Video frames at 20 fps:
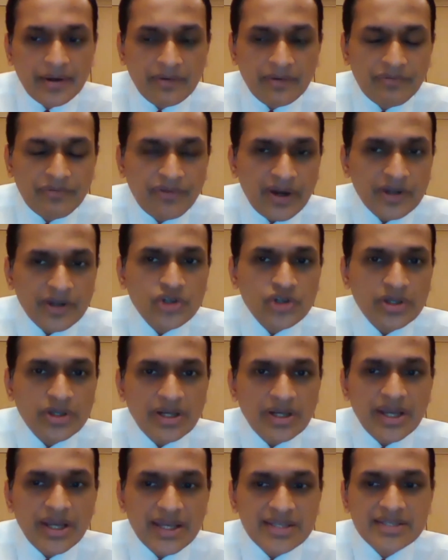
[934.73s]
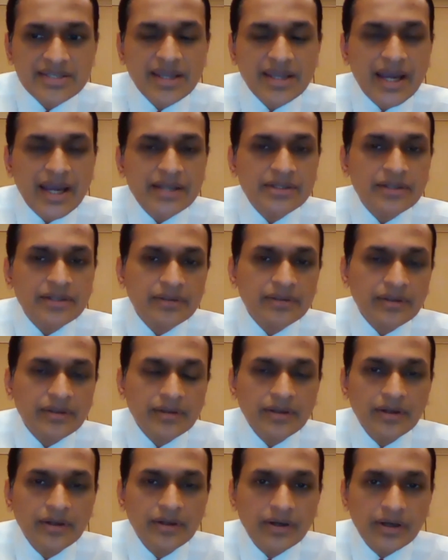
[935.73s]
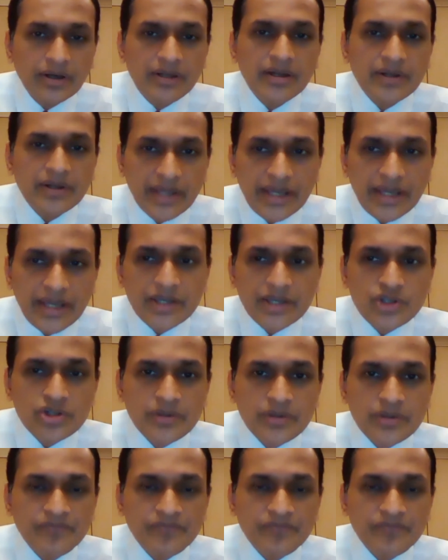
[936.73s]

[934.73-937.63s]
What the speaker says: function less at an earlier age